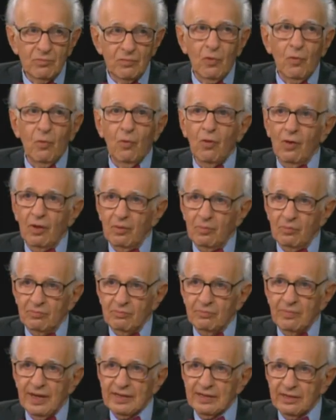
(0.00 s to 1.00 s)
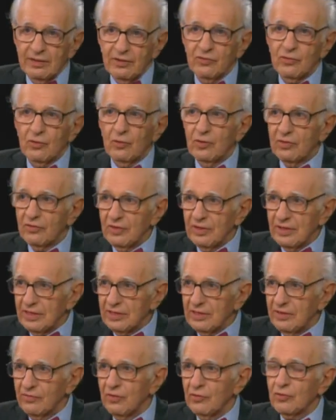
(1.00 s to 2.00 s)
all mental disorders,
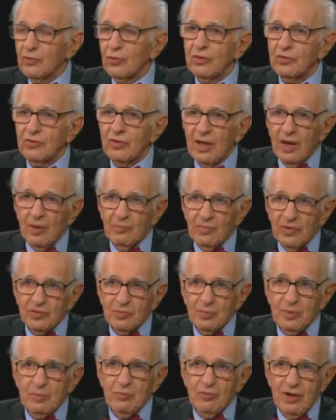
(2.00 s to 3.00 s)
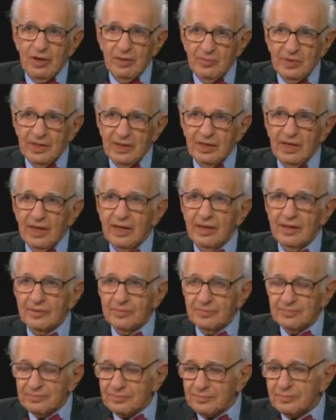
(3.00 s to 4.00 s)
addictive disorders, must be brain
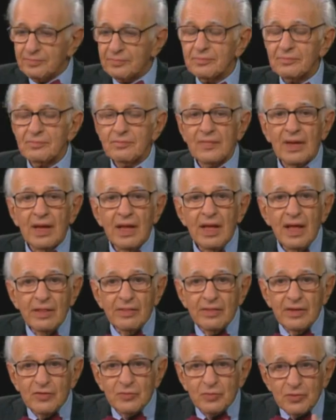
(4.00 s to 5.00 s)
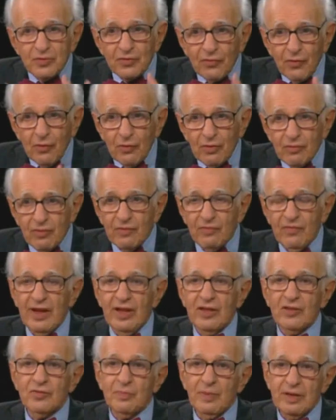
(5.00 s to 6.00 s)
mediated. This was further
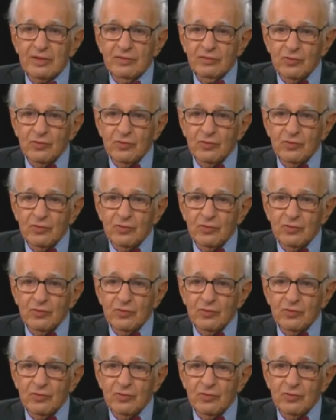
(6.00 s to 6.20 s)
advanced by